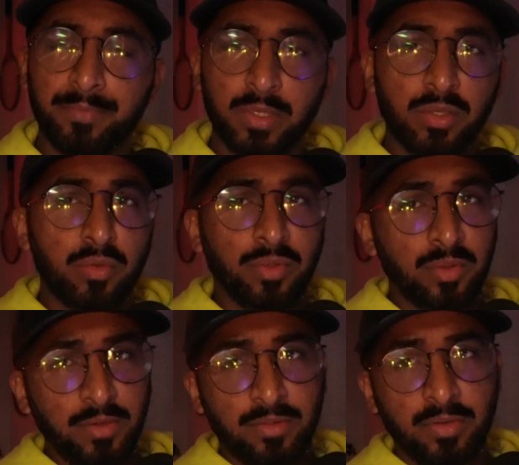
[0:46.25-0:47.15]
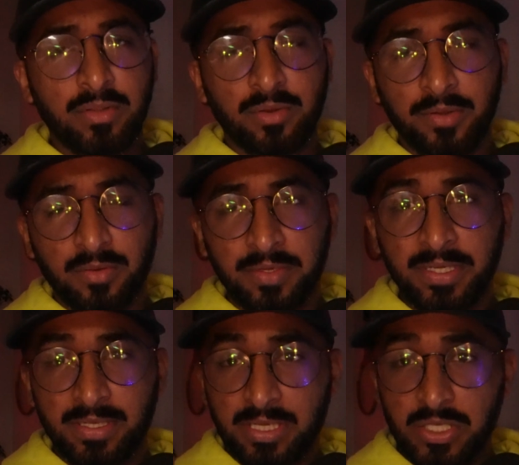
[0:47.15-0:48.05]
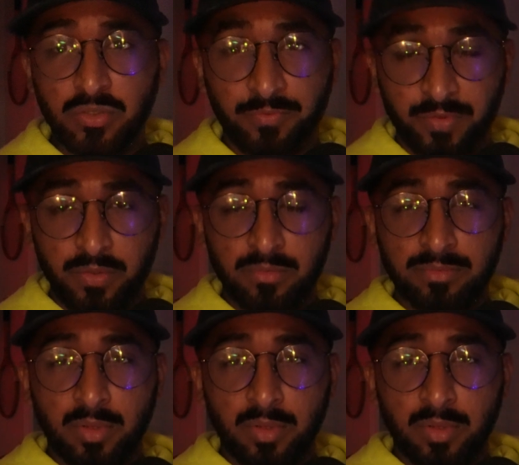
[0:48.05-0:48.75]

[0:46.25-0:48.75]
you do 33 each of you,